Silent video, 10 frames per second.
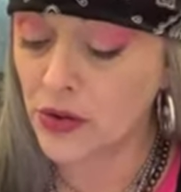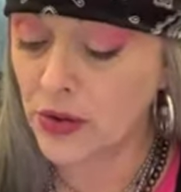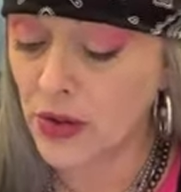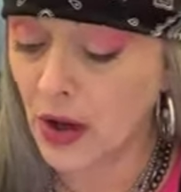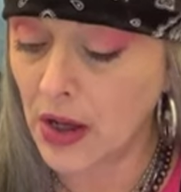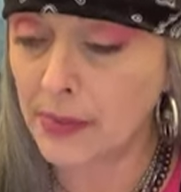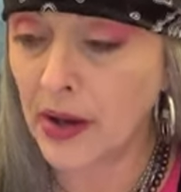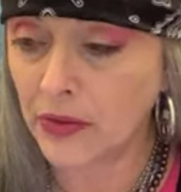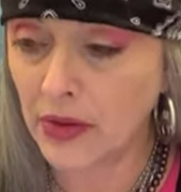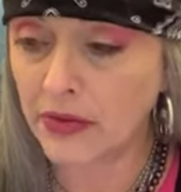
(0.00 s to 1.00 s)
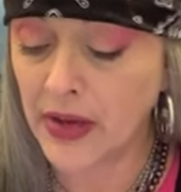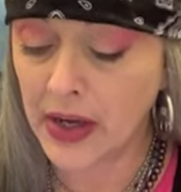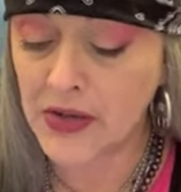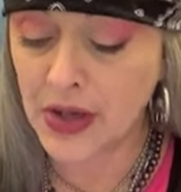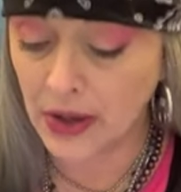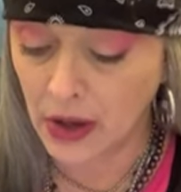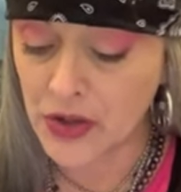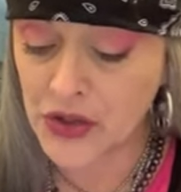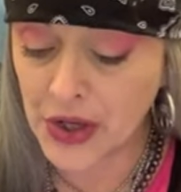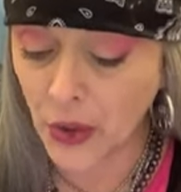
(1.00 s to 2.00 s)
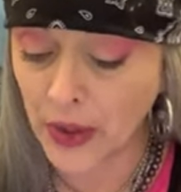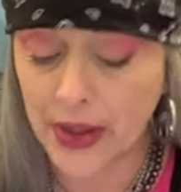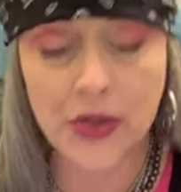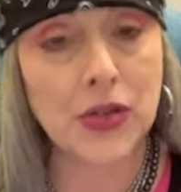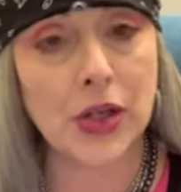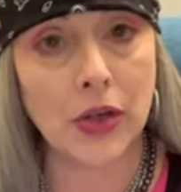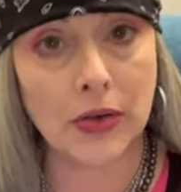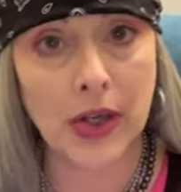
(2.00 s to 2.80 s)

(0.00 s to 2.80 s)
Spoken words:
to talk about the things that are serious to you,